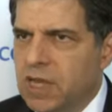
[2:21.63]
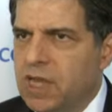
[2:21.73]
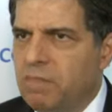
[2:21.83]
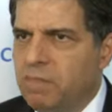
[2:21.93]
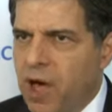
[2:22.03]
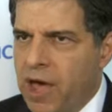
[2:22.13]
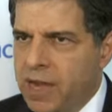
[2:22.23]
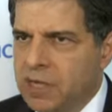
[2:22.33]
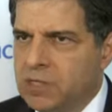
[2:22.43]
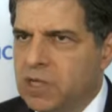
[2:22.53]
it
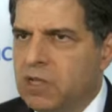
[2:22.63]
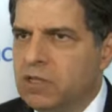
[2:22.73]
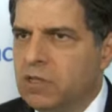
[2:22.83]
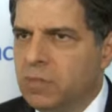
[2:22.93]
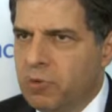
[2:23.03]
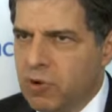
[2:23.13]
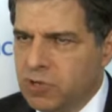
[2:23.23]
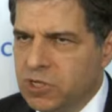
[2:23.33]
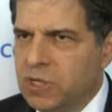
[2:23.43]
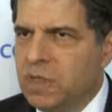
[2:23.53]
binds to the
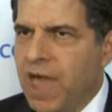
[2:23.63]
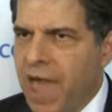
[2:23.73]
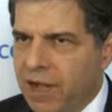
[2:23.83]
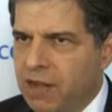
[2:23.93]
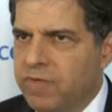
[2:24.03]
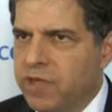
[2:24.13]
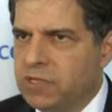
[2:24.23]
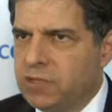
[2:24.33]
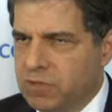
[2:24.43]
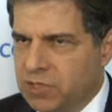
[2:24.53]
protein that
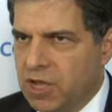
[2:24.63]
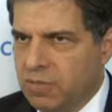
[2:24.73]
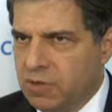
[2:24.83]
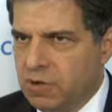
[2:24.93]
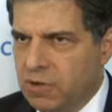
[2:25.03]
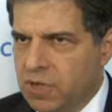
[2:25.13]
activates the receptor.